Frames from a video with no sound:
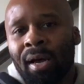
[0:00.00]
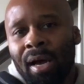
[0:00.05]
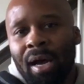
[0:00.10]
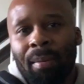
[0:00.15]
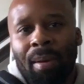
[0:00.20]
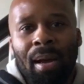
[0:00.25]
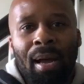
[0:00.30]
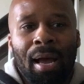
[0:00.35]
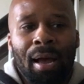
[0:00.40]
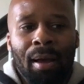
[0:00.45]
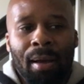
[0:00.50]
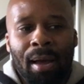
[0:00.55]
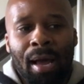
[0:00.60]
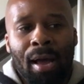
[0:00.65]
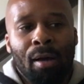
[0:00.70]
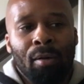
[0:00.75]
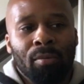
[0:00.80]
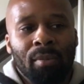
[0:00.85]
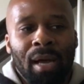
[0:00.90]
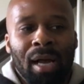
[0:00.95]

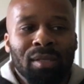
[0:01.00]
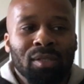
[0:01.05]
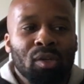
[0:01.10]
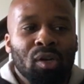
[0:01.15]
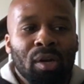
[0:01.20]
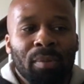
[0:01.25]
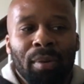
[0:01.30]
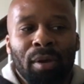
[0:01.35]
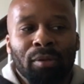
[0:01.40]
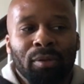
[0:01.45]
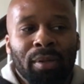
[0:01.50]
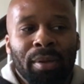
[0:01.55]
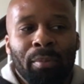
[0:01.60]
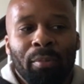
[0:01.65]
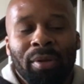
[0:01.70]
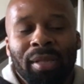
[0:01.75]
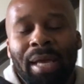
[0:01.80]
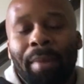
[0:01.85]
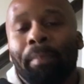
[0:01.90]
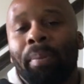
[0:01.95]
I'll talk about
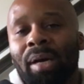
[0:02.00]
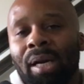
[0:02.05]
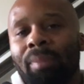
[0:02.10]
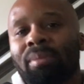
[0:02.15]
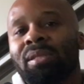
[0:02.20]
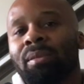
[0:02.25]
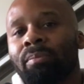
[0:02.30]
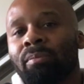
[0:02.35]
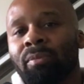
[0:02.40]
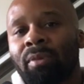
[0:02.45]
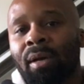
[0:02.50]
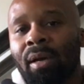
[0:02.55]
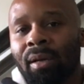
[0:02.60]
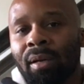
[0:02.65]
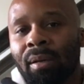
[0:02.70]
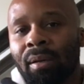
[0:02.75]
them when they put up some